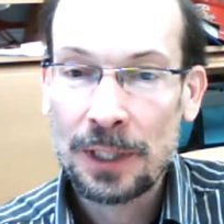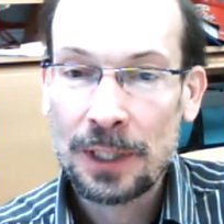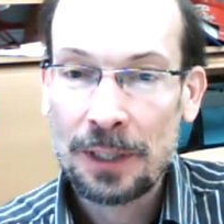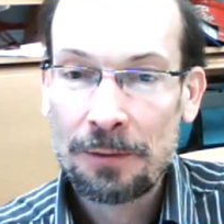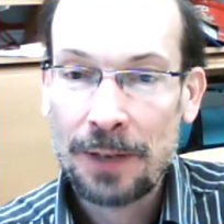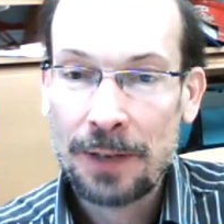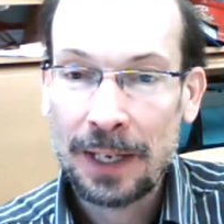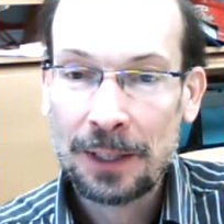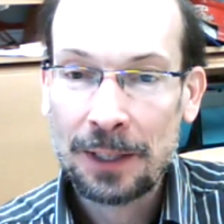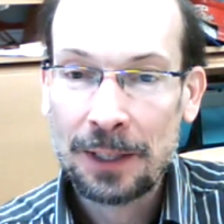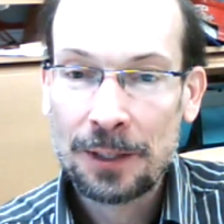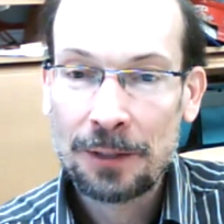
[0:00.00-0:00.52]

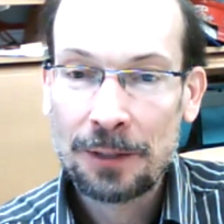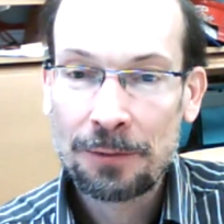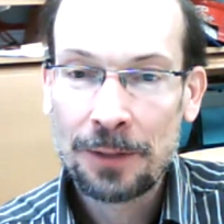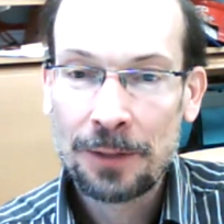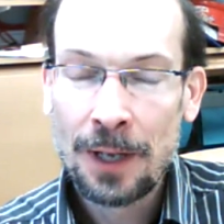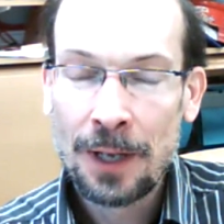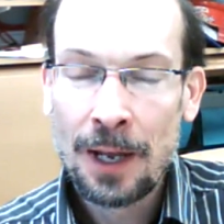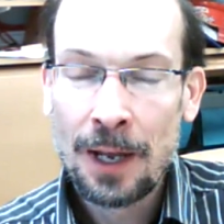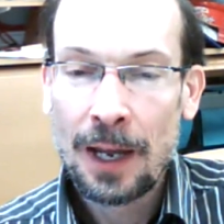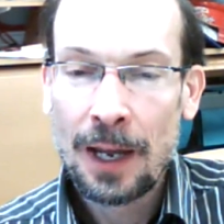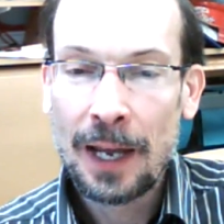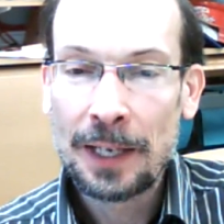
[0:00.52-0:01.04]
effective,
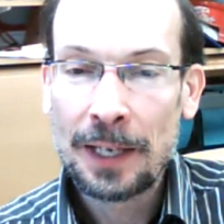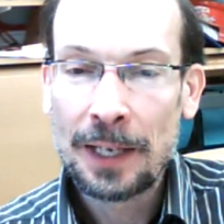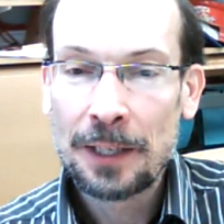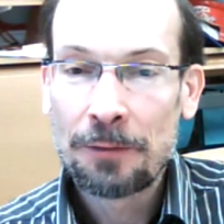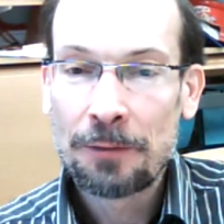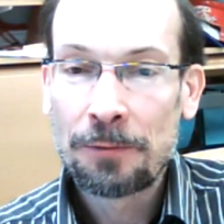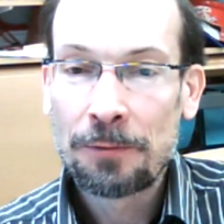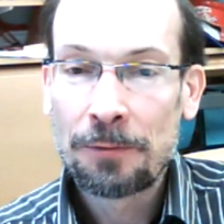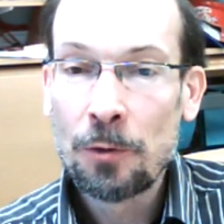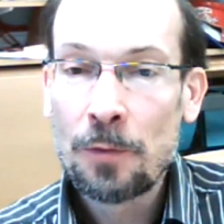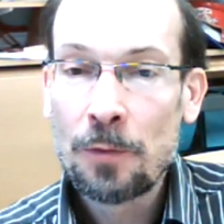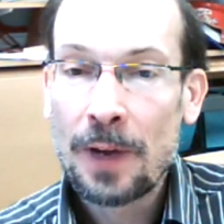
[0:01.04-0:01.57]
and the
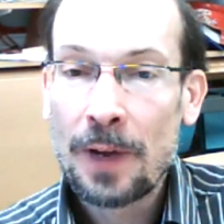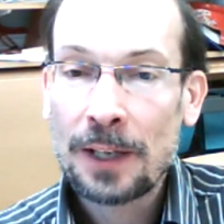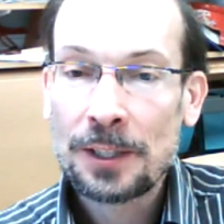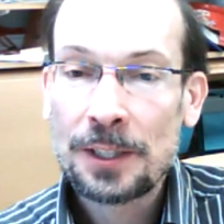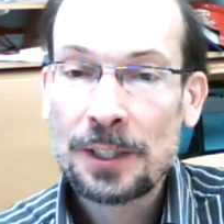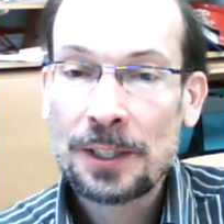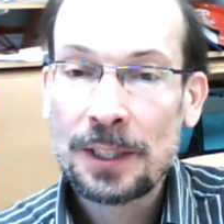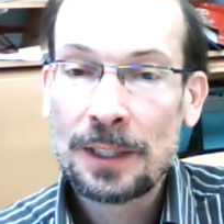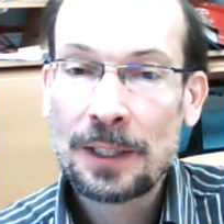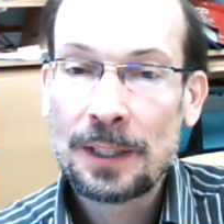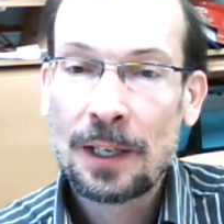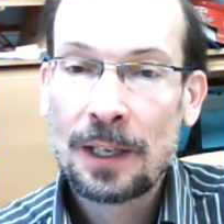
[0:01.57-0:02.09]
flu
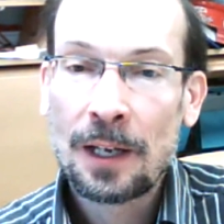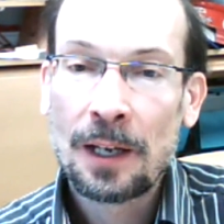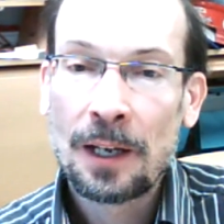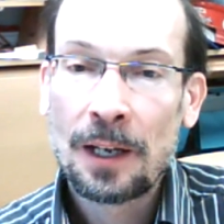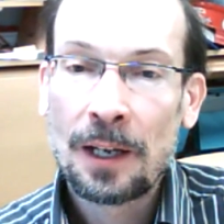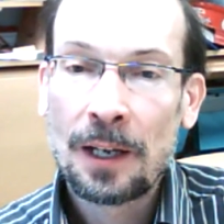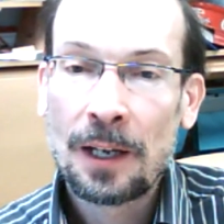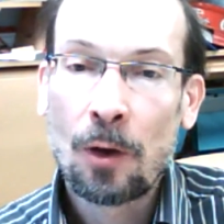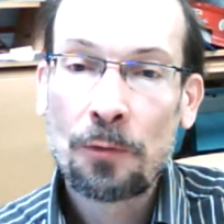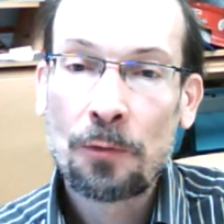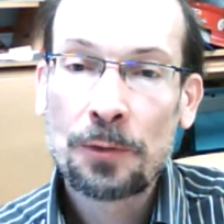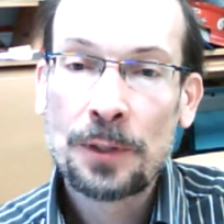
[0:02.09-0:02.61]
vaccine
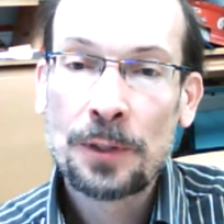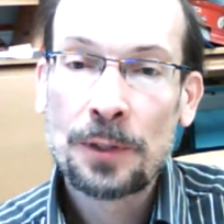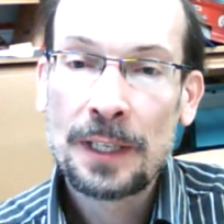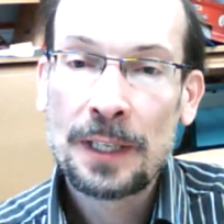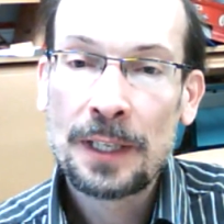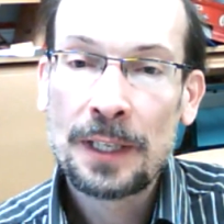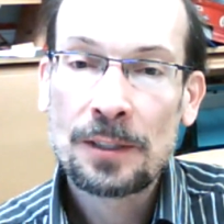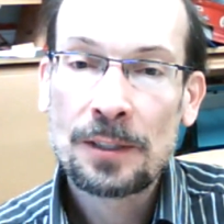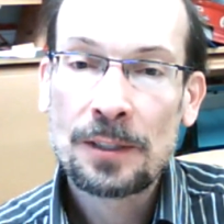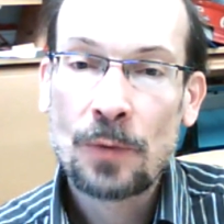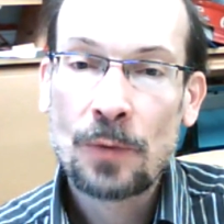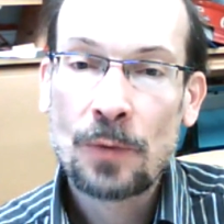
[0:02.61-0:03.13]
often
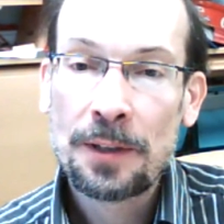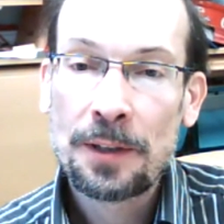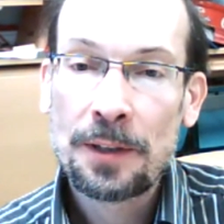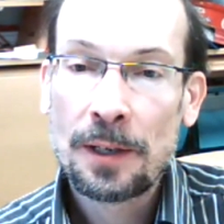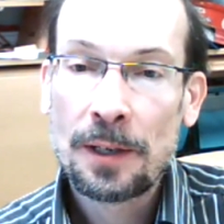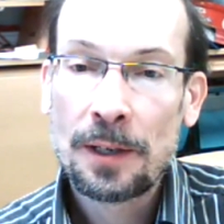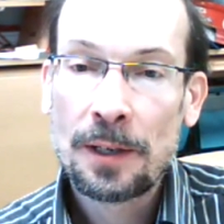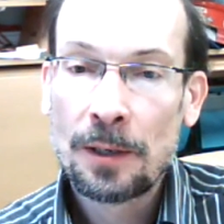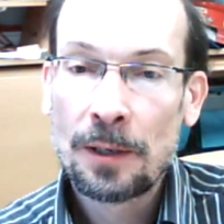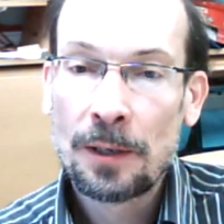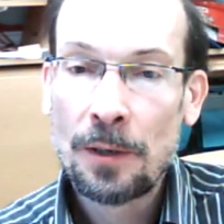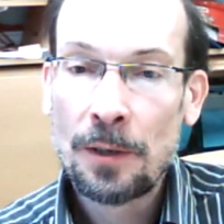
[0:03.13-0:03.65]
has
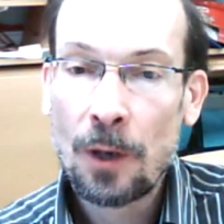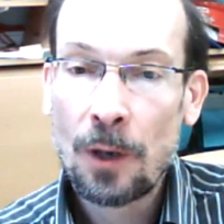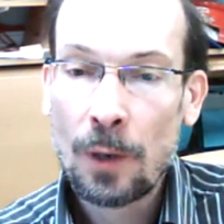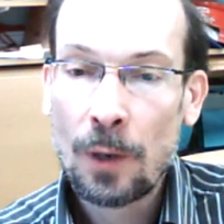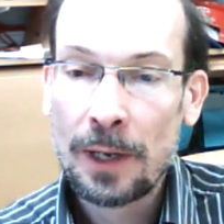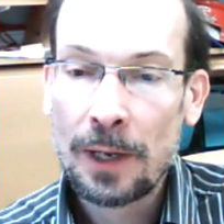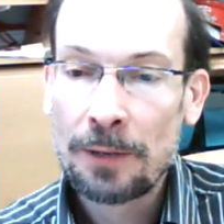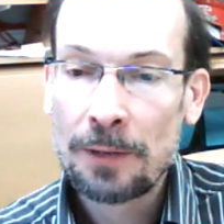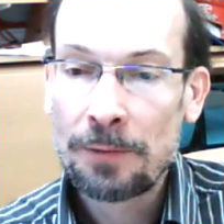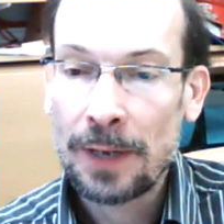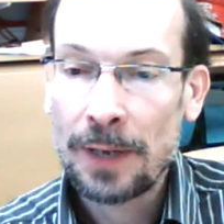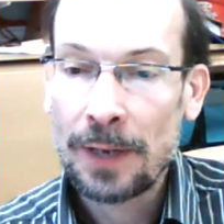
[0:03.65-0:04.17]
rather
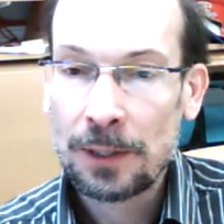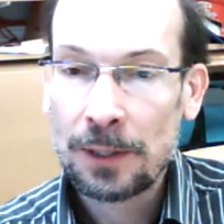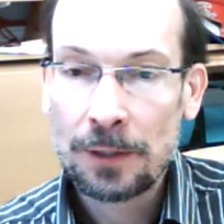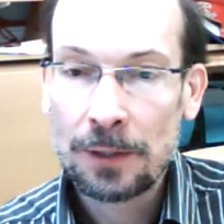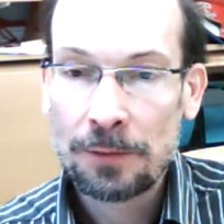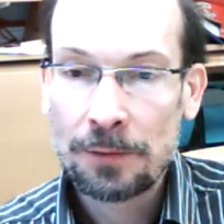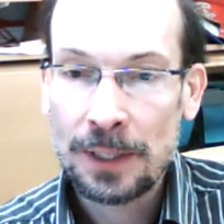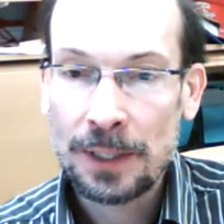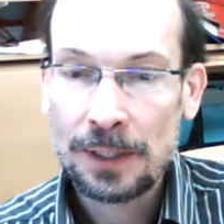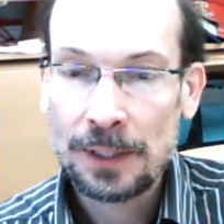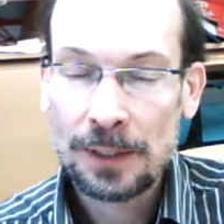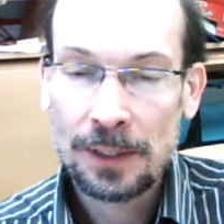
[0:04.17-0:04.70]
lower
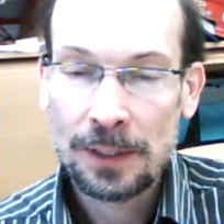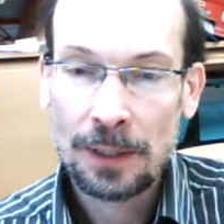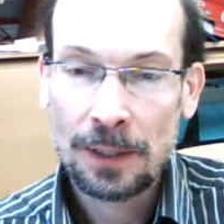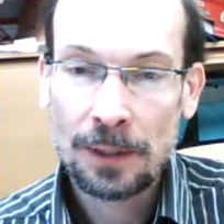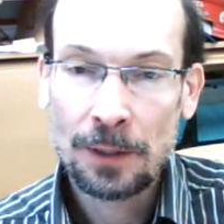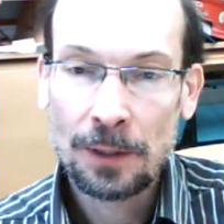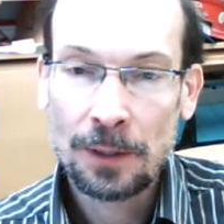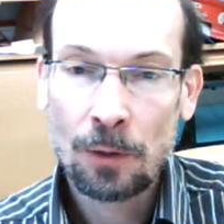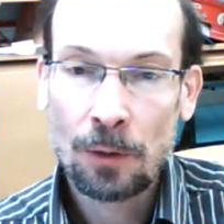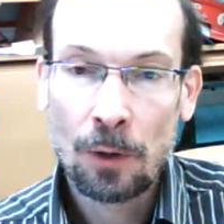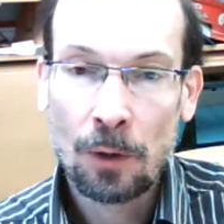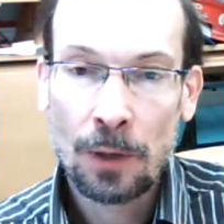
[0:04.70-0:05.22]
effectiveness
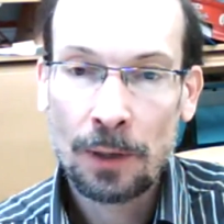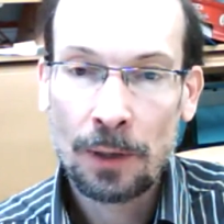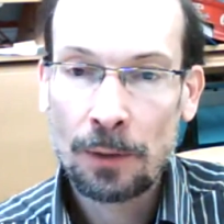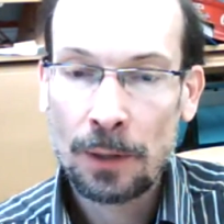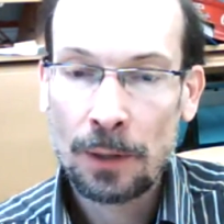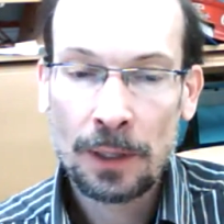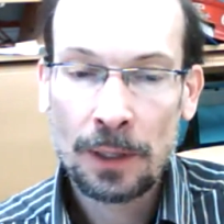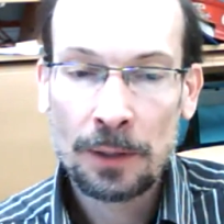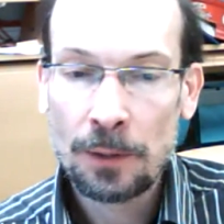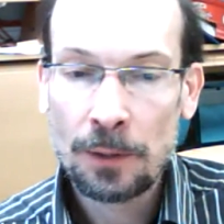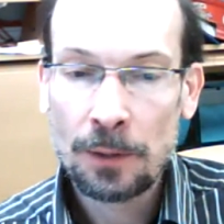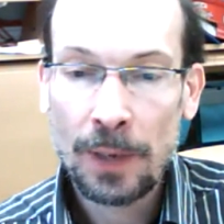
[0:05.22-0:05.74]

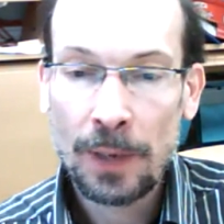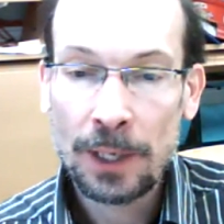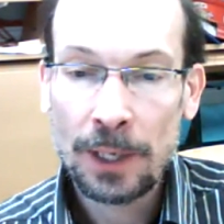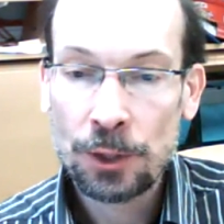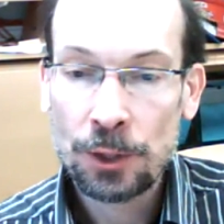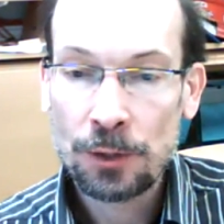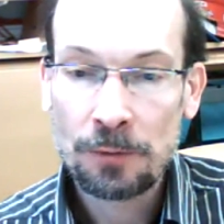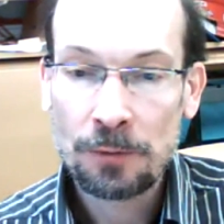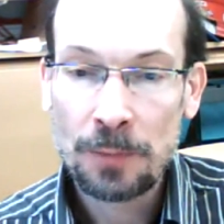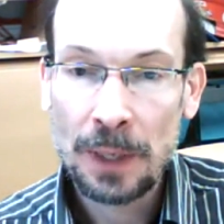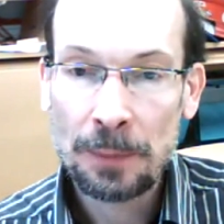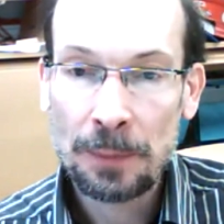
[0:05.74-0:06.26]
in the
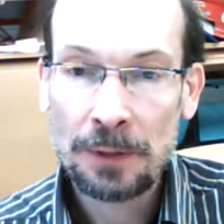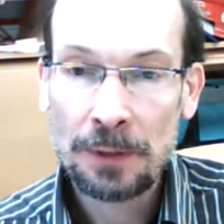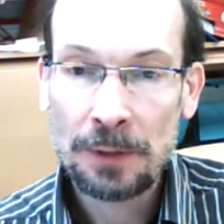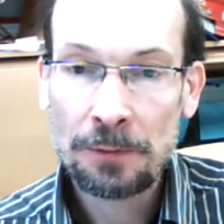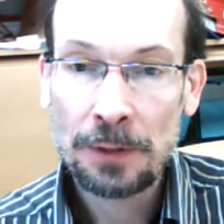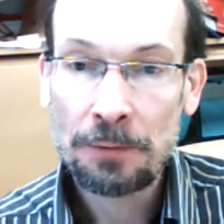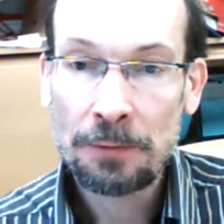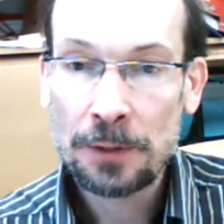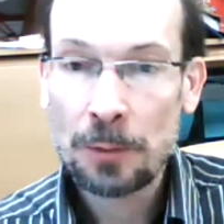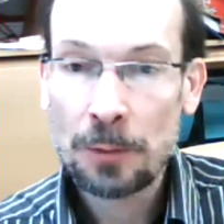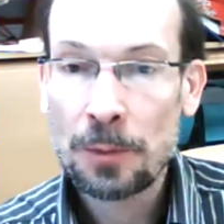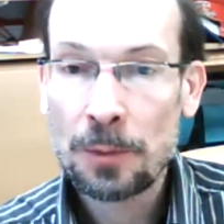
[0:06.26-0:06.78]
range of maybe
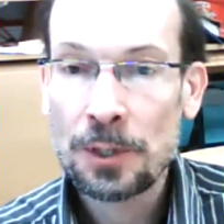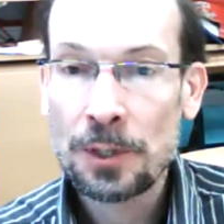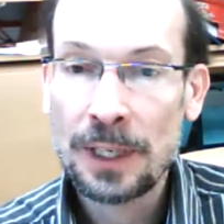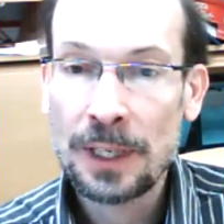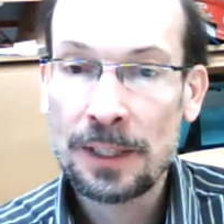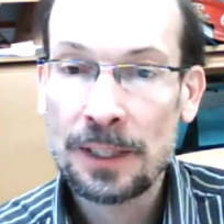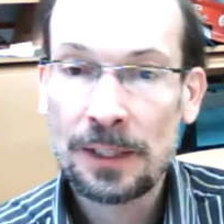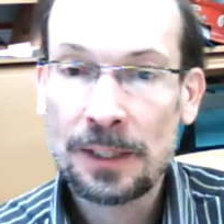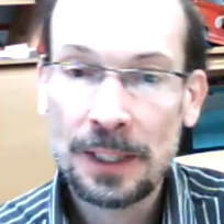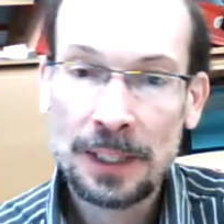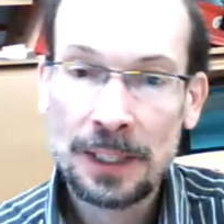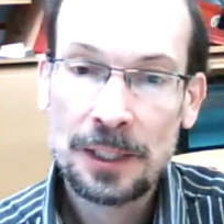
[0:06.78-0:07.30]
50%,
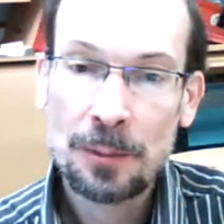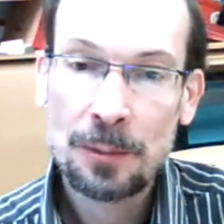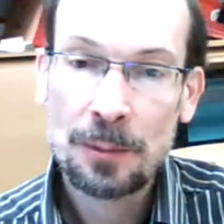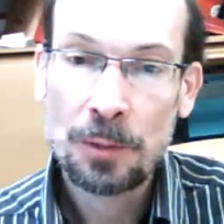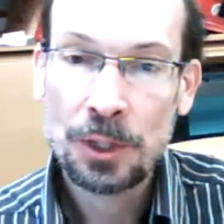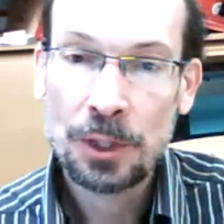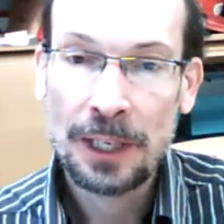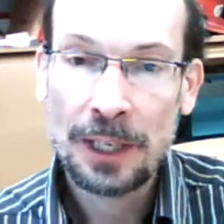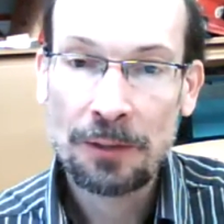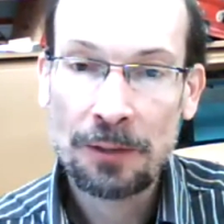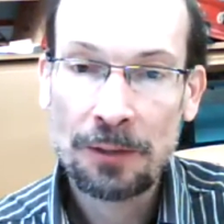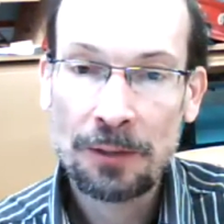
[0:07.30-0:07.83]

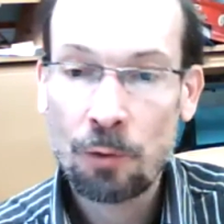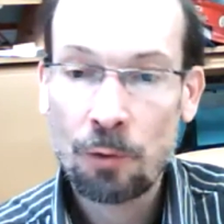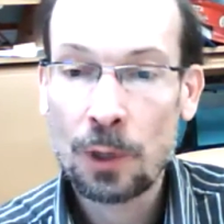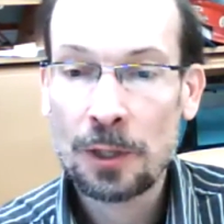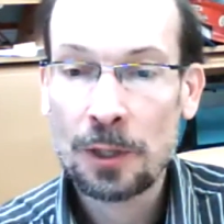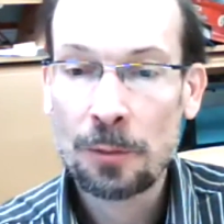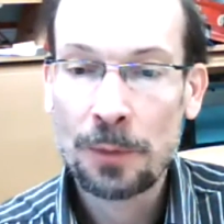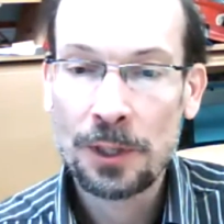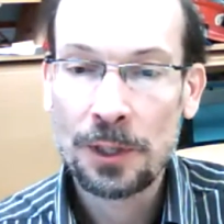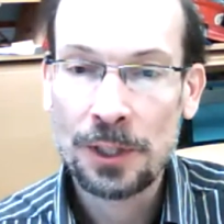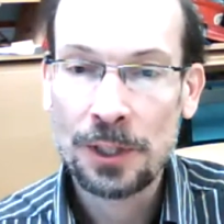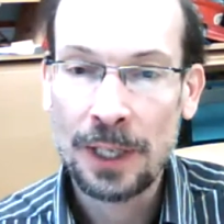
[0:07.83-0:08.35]
60%,
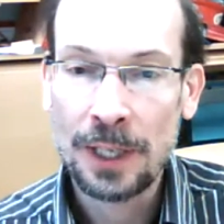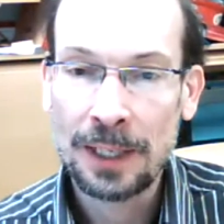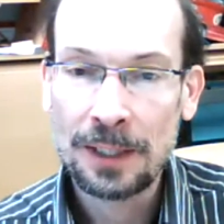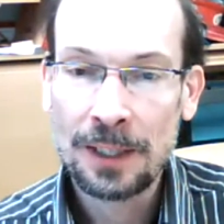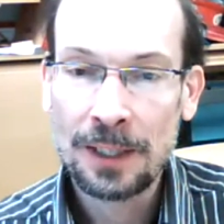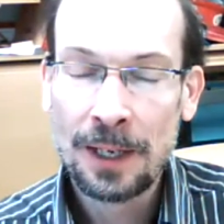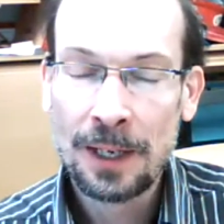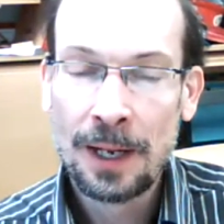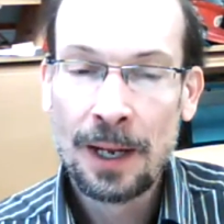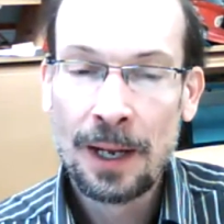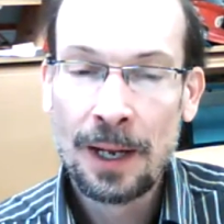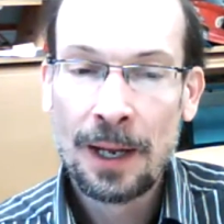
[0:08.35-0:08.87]

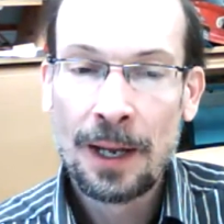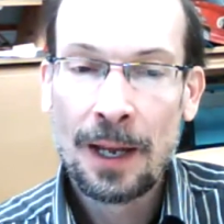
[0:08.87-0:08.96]
40%.